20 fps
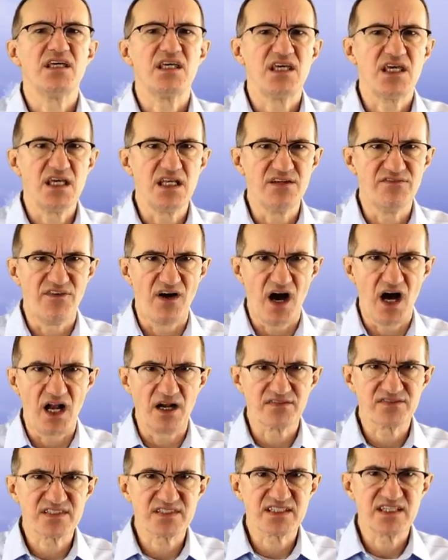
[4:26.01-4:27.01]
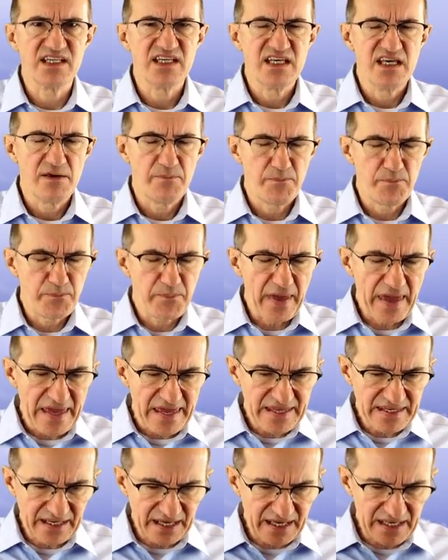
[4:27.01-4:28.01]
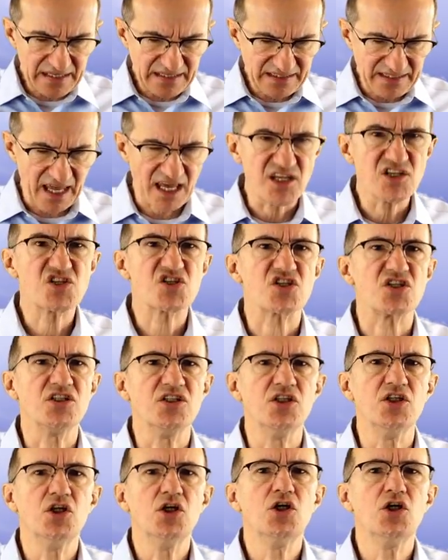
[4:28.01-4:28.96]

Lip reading: involves paying attention